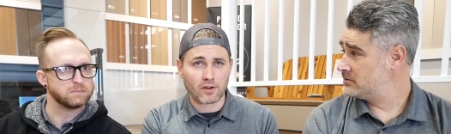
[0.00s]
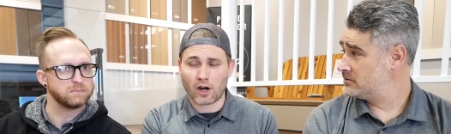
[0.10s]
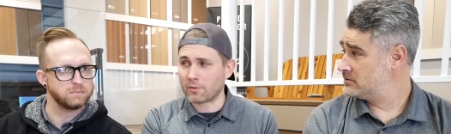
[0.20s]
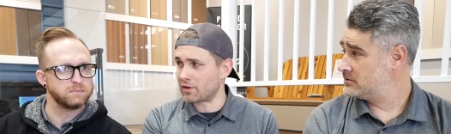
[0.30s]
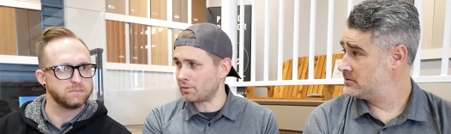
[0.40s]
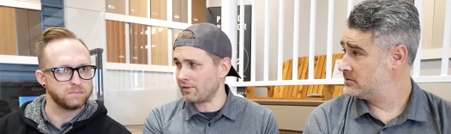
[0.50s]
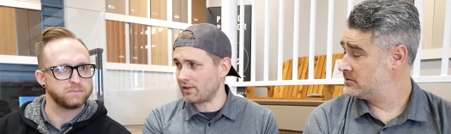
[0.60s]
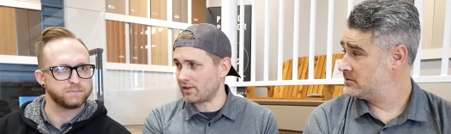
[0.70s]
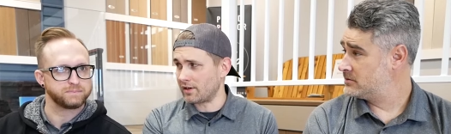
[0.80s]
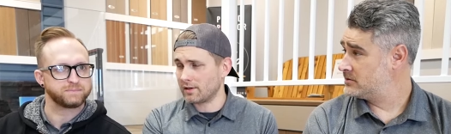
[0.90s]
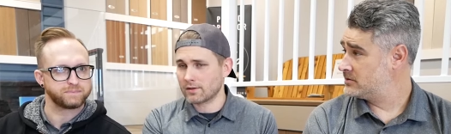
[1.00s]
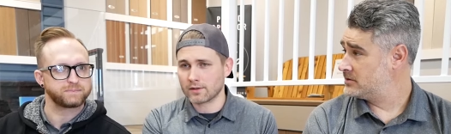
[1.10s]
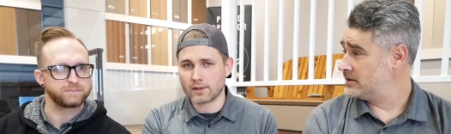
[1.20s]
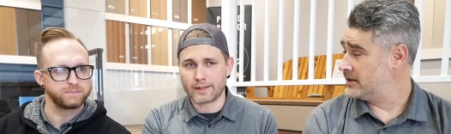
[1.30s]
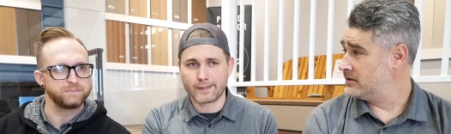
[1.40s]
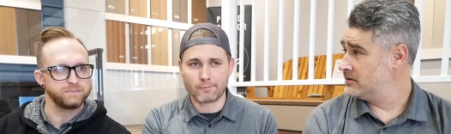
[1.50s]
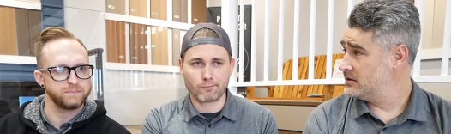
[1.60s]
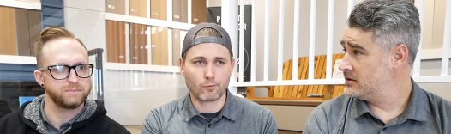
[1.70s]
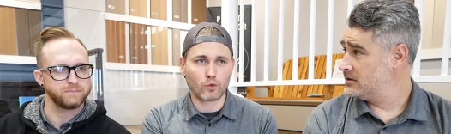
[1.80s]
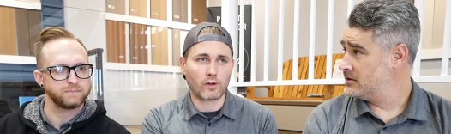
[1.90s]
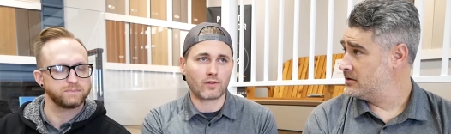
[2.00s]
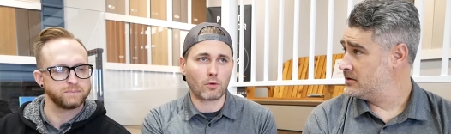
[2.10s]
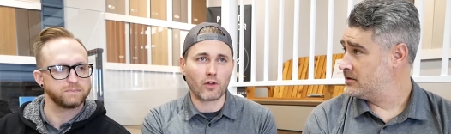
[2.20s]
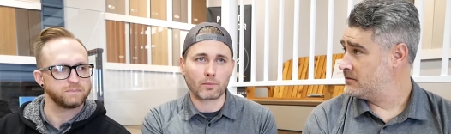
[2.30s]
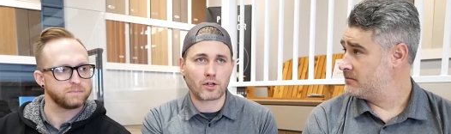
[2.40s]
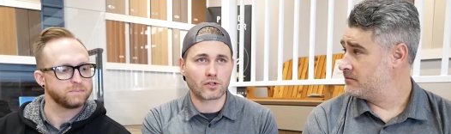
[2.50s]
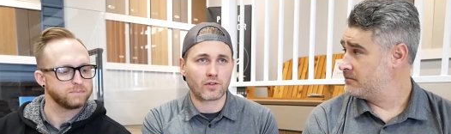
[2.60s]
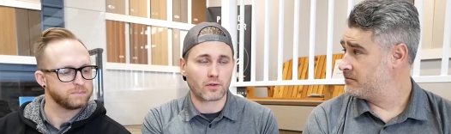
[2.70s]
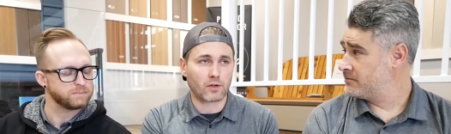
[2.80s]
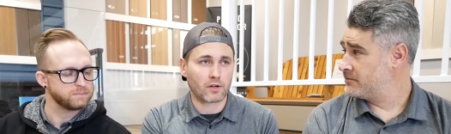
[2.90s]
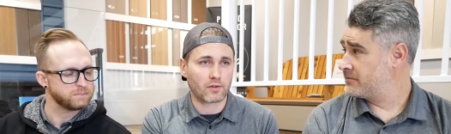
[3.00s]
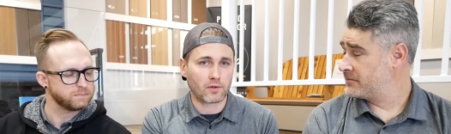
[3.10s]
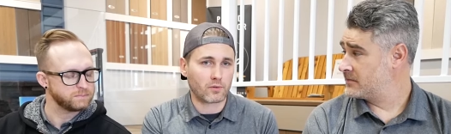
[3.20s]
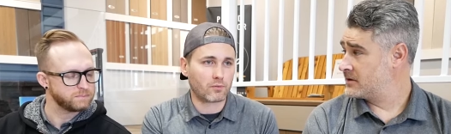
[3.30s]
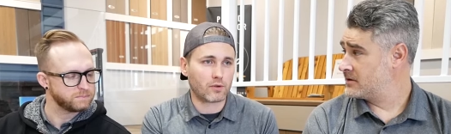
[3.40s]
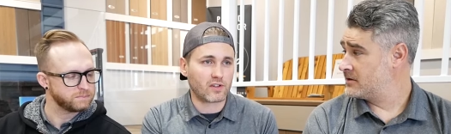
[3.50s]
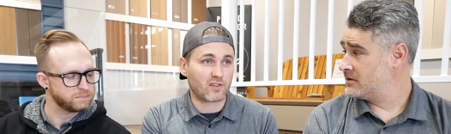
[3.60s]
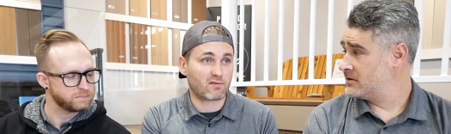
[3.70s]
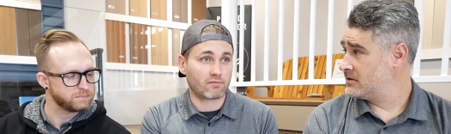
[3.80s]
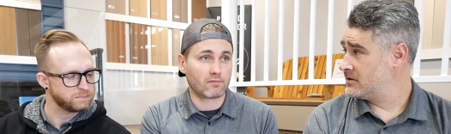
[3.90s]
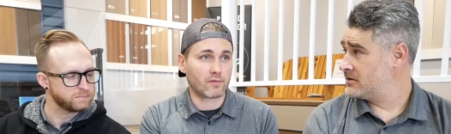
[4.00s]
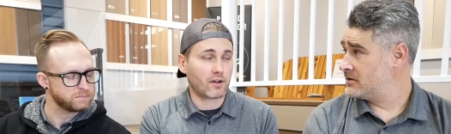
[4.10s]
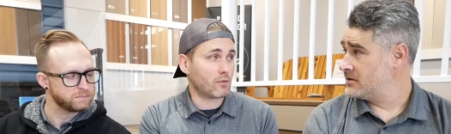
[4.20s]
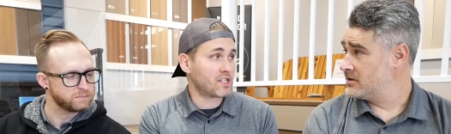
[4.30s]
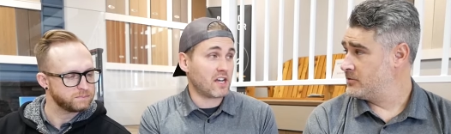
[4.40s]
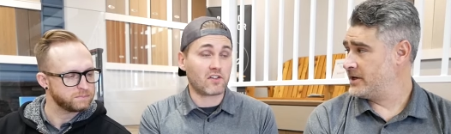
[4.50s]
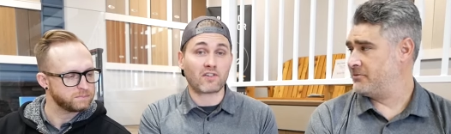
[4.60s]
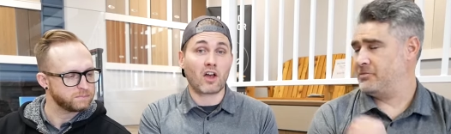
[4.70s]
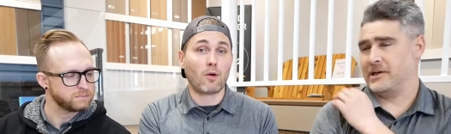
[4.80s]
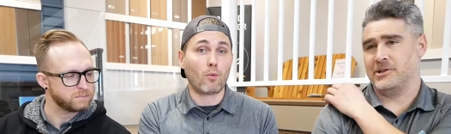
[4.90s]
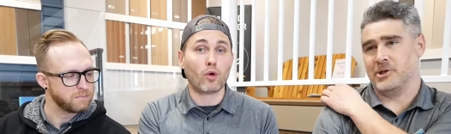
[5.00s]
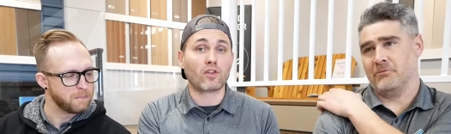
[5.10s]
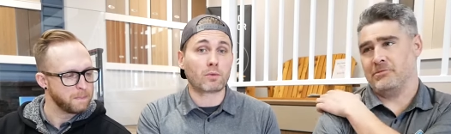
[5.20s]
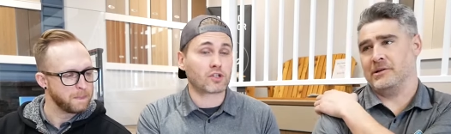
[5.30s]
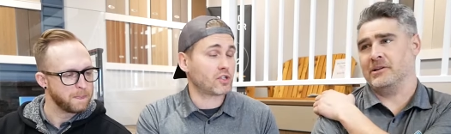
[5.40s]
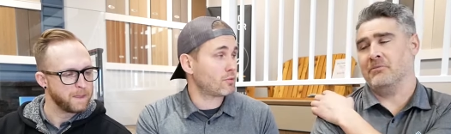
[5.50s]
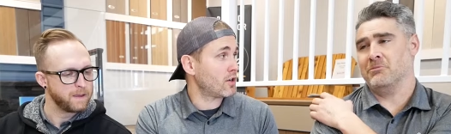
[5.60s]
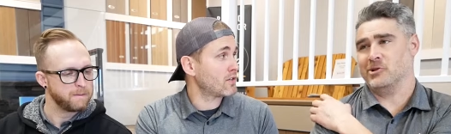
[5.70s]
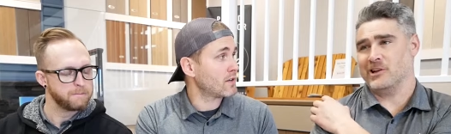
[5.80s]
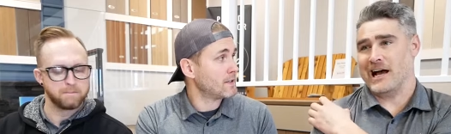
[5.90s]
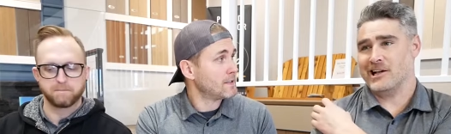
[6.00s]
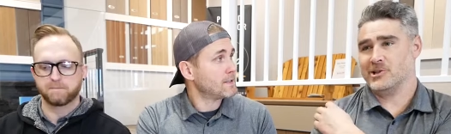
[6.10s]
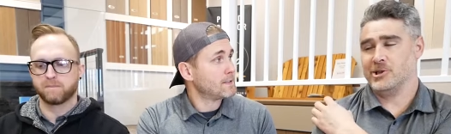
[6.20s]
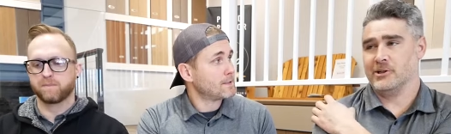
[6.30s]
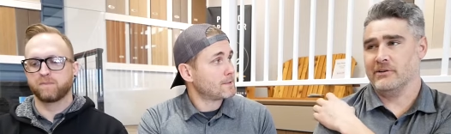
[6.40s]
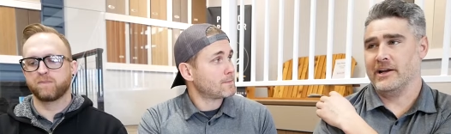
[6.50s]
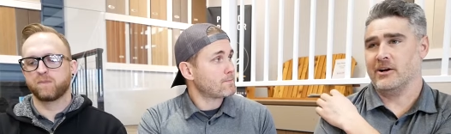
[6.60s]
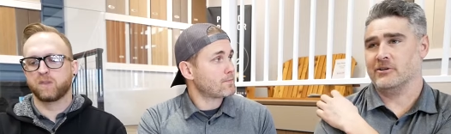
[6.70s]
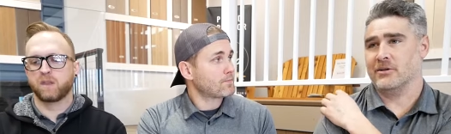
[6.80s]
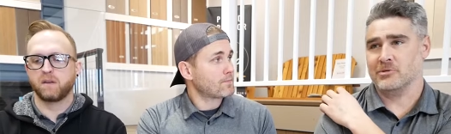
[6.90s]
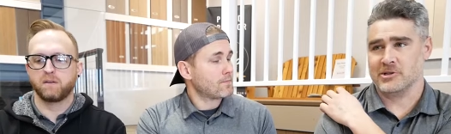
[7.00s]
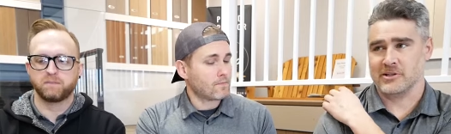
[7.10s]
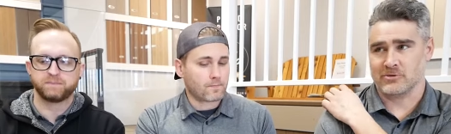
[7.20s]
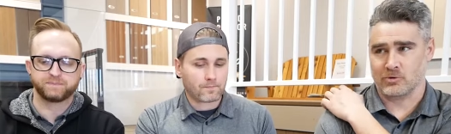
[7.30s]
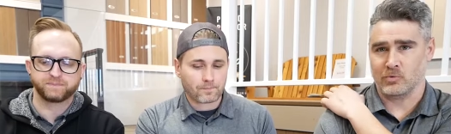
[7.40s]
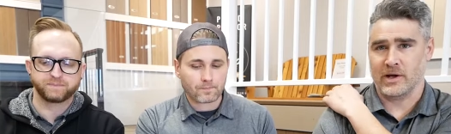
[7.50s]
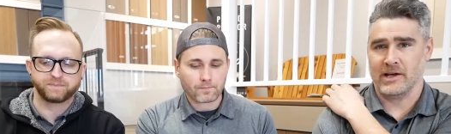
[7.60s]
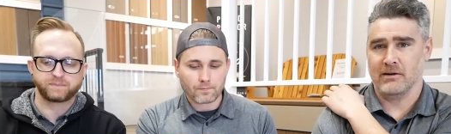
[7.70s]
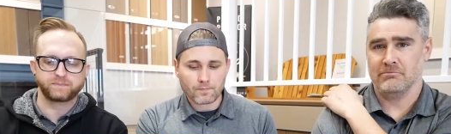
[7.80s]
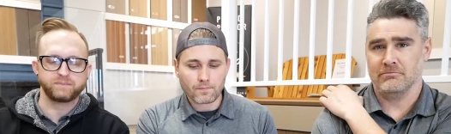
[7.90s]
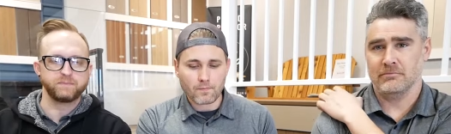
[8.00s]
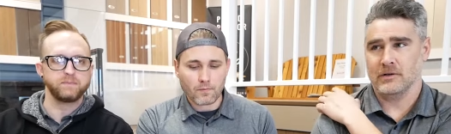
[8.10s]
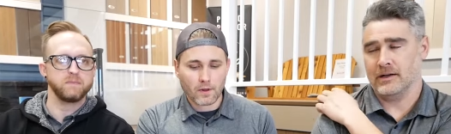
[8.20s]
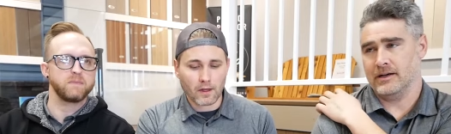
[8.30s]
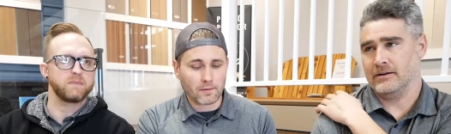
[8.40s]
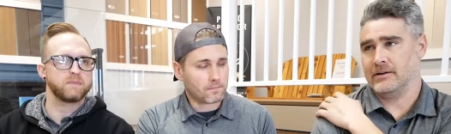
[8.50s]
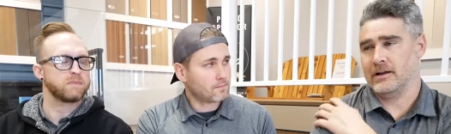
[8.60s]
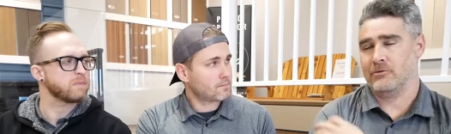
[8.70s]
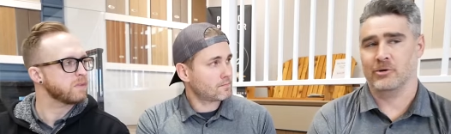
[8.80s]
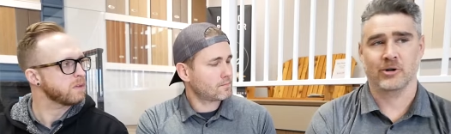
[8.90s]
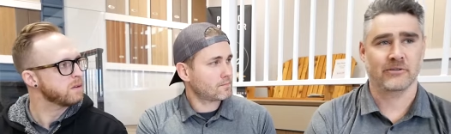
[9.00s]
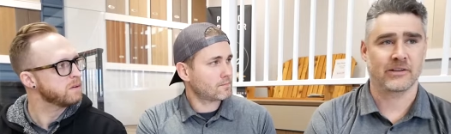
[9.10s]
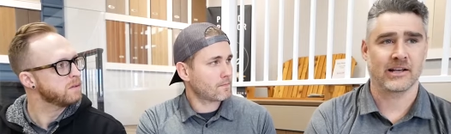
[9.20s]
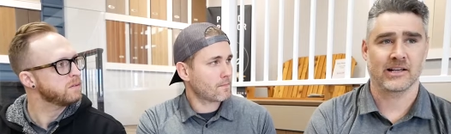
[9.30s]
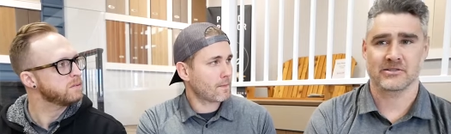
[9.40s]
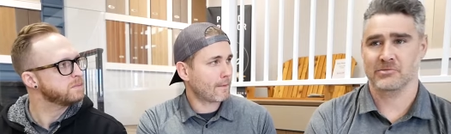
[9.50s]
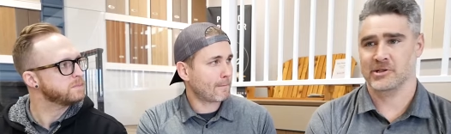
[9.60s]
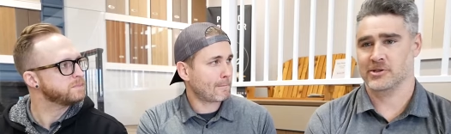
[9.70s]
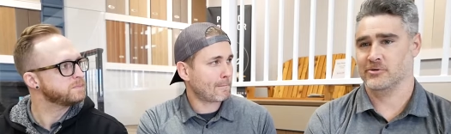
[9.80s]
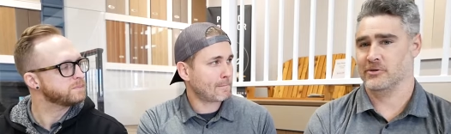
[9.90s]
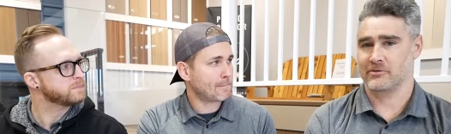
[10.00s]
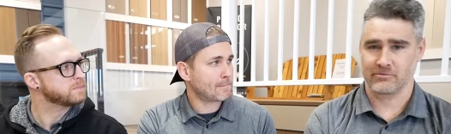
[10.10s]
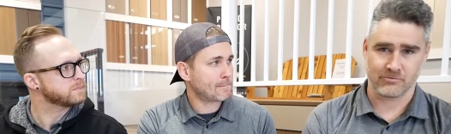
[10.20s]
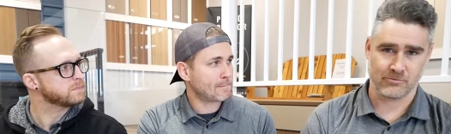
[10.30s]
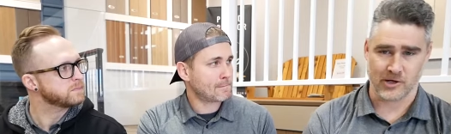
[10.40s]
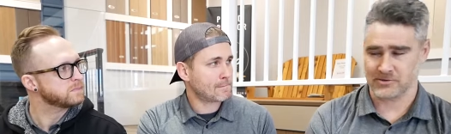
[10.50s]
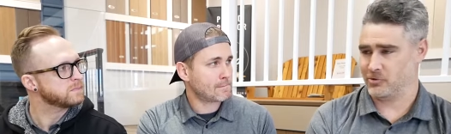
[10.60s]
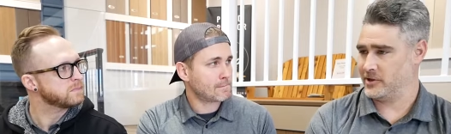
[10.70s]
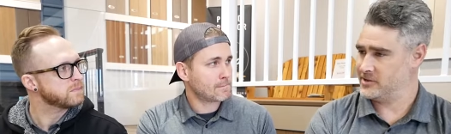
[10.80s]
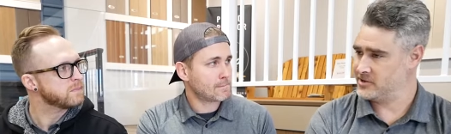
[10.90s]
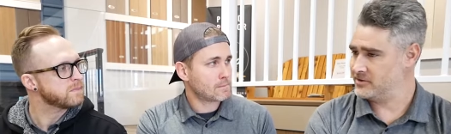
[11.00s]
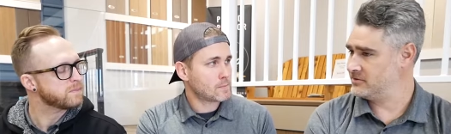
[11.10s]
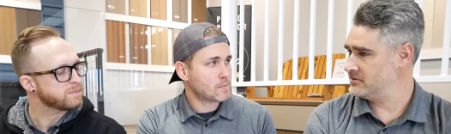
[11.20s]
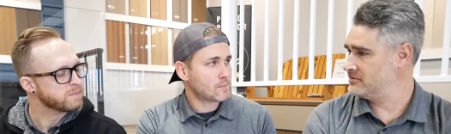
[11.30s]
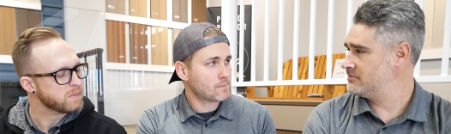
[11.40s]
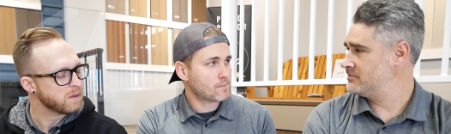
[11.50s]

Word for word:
Speaker 1: mm-hmm. composite or PVC. Yeah. Um, we're a small specialty store, so we just I don't know. We tend we to sell more. We had a big jump in lumber products.
Speaker 2: last year, right? Our lumber sales were way up uh, I wonder if that has a bit to do with price points and